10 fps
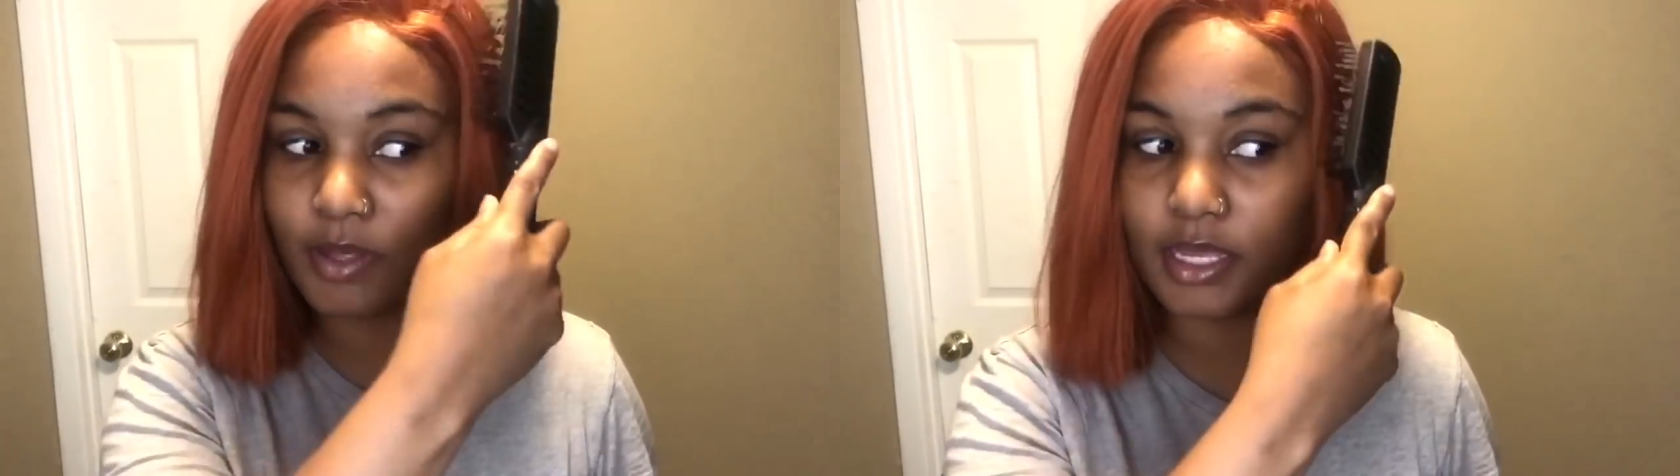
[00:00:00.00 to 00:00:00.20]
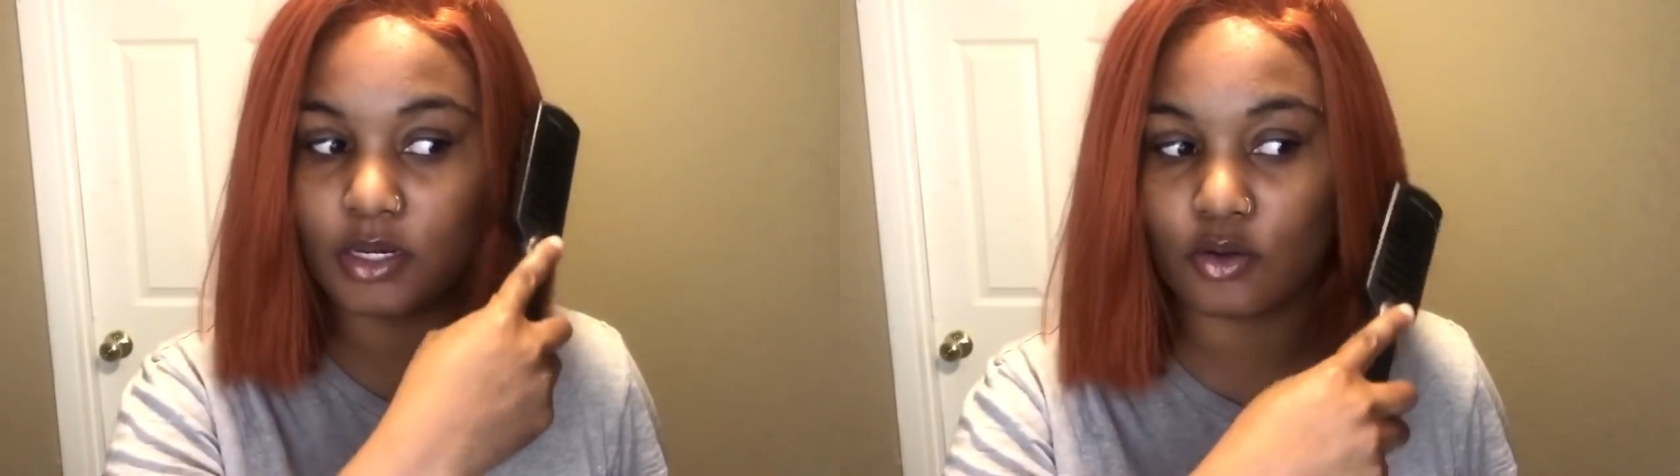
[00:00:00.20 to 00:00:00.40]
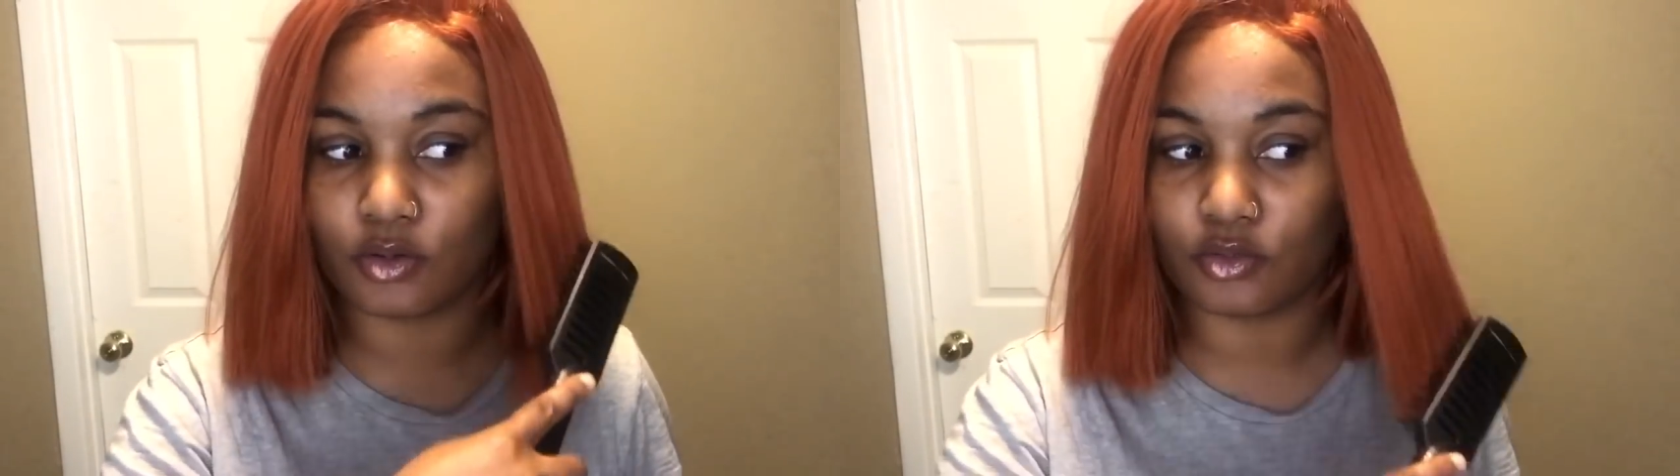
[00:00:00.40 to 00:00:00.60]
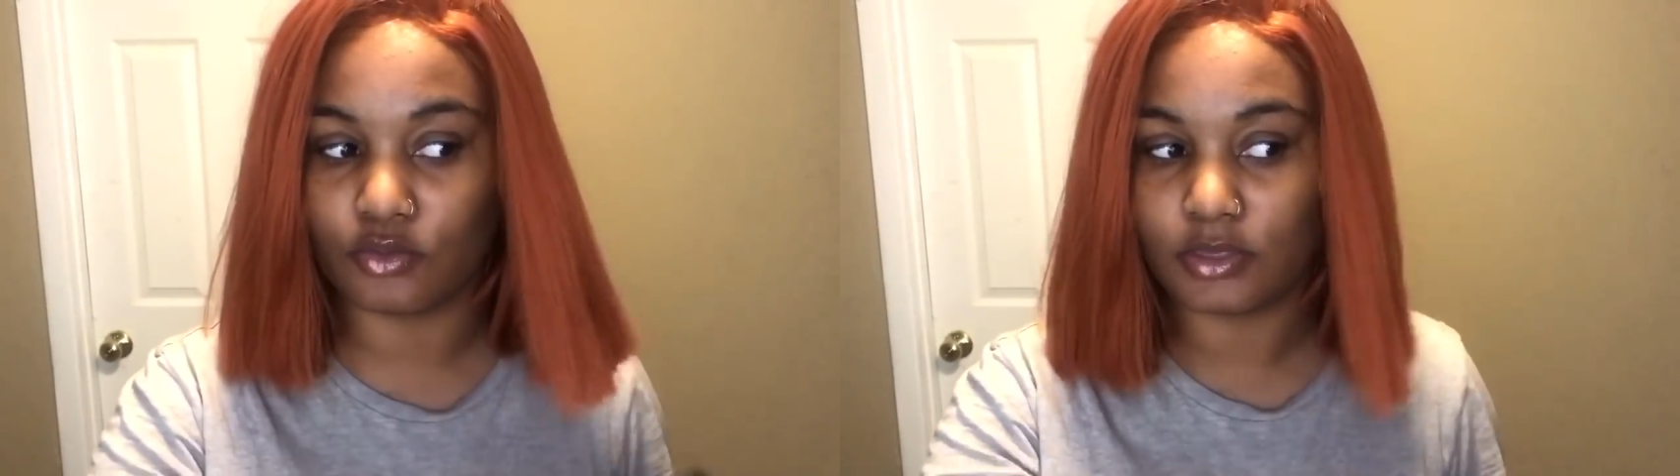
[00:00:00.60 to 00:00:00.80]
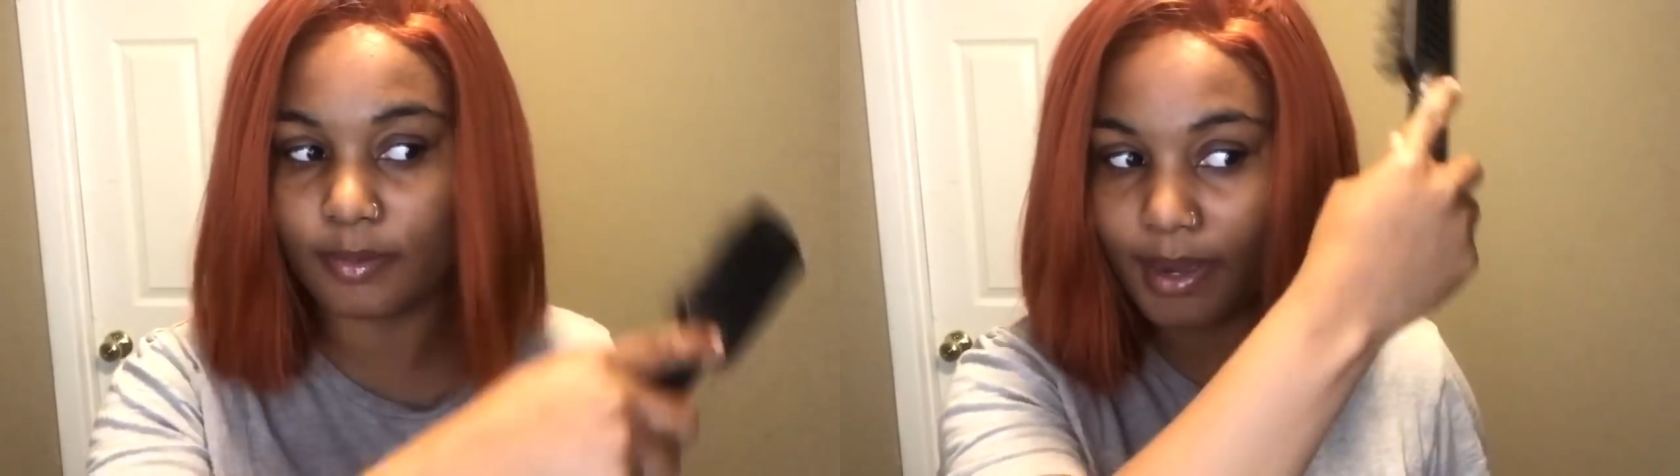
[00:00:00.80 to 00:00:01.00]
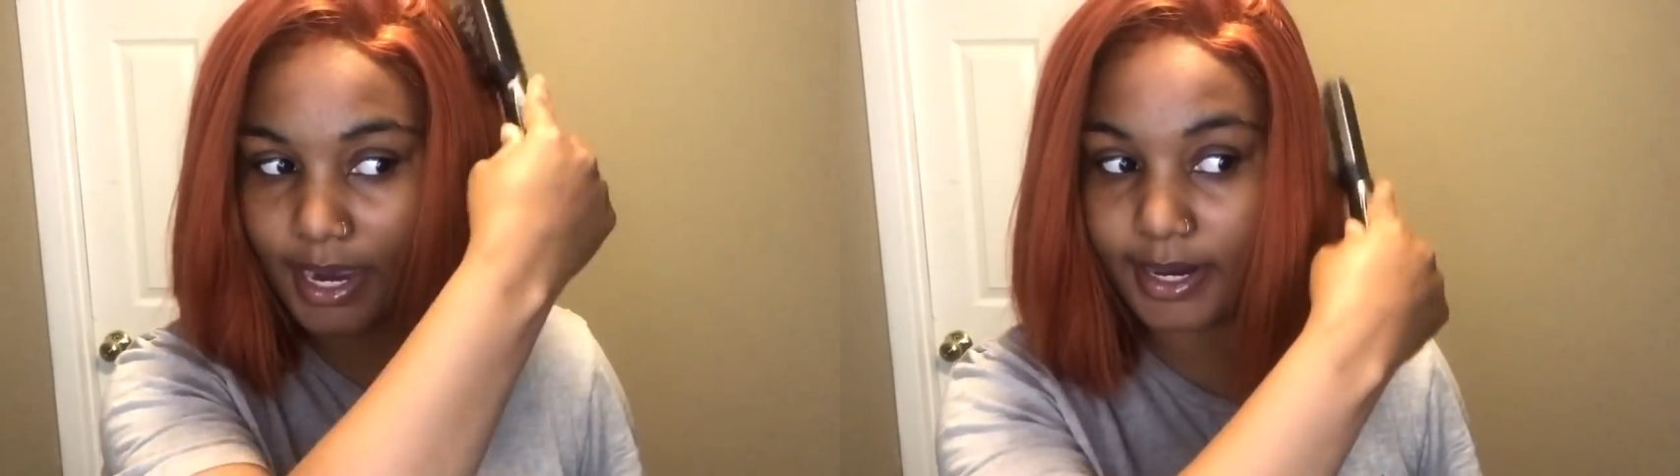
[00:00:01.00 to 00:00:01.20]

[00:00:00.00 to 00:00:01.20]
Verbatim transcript: planning on using my